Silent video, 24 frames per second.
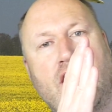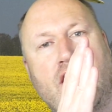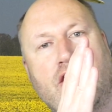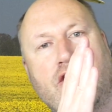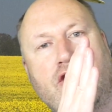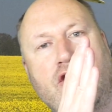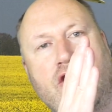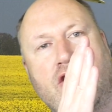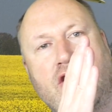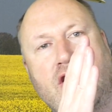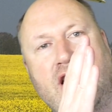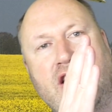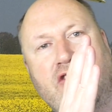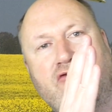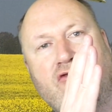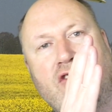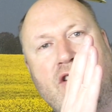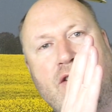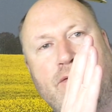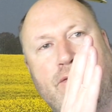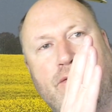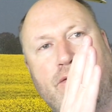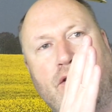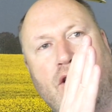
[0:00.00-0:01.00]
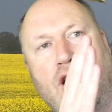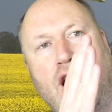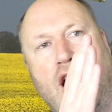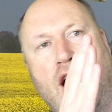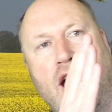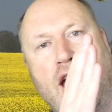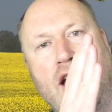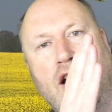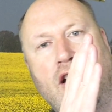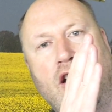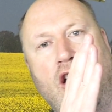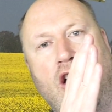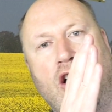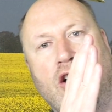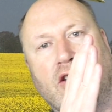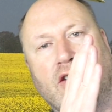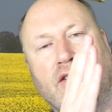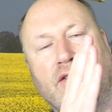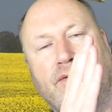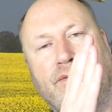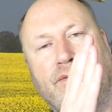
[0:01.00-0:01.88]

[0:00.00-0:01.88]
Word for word: you can literally fly along,